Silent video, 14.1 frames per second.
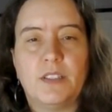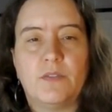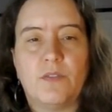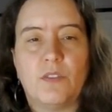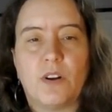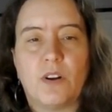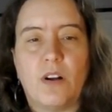
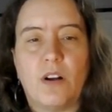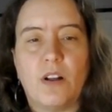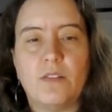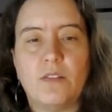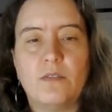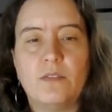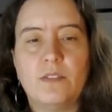for
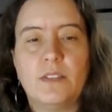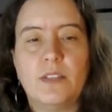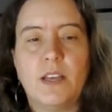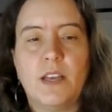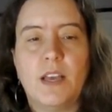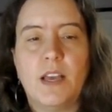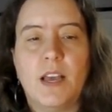condos,
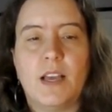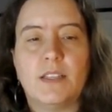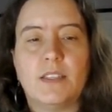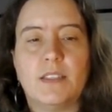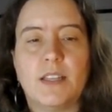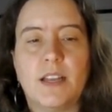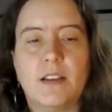
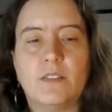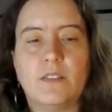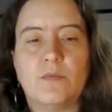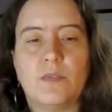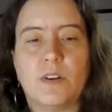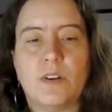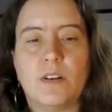and
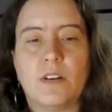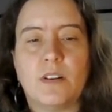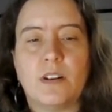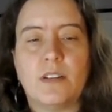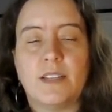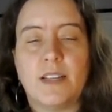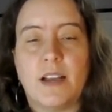sales
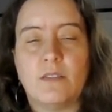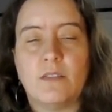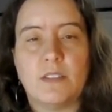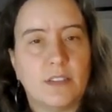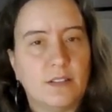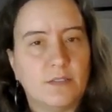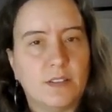were down
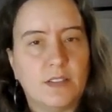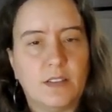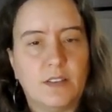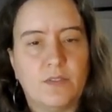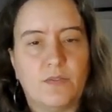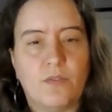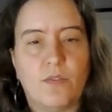
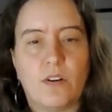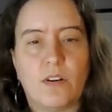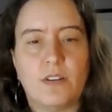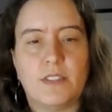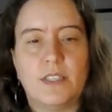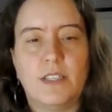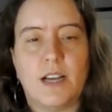significantly
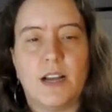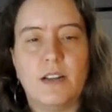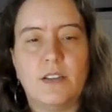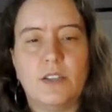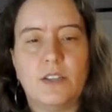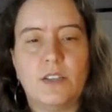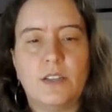for
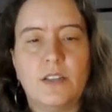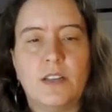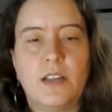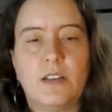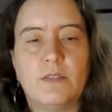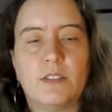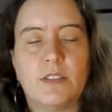detached.
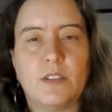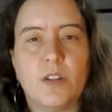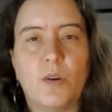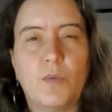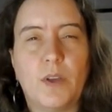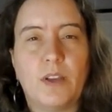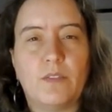It was a
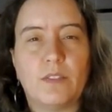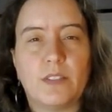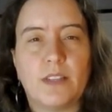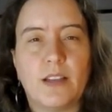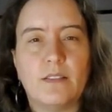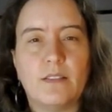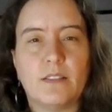slow week for
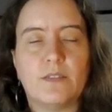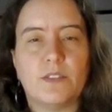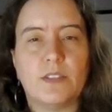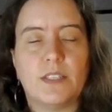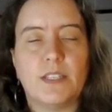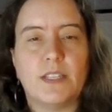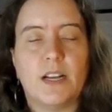sales
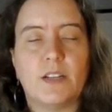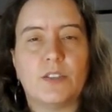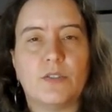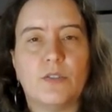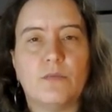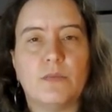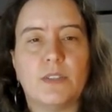for detached
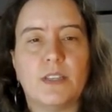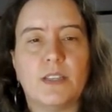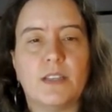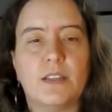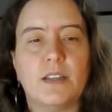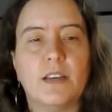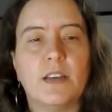homes
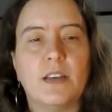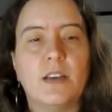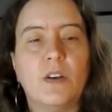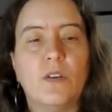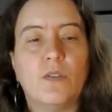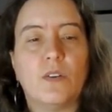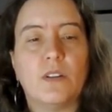in
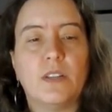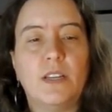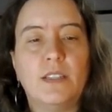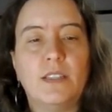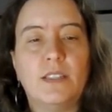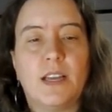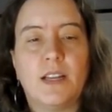
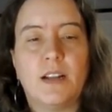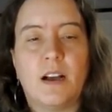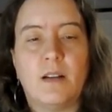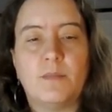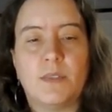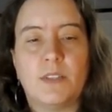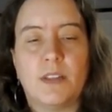Orleans, and
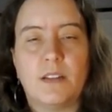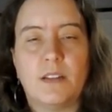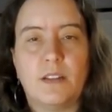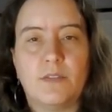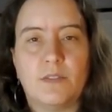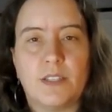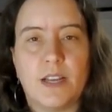up slightly
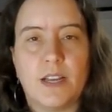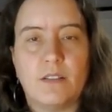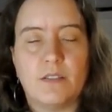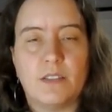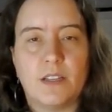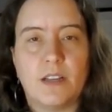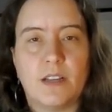for
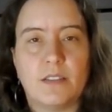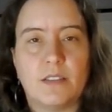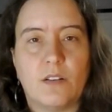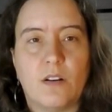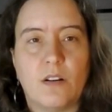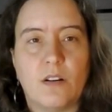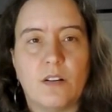towns and
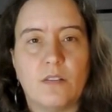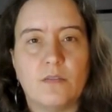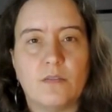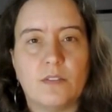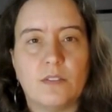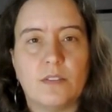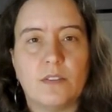
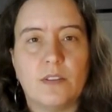condos.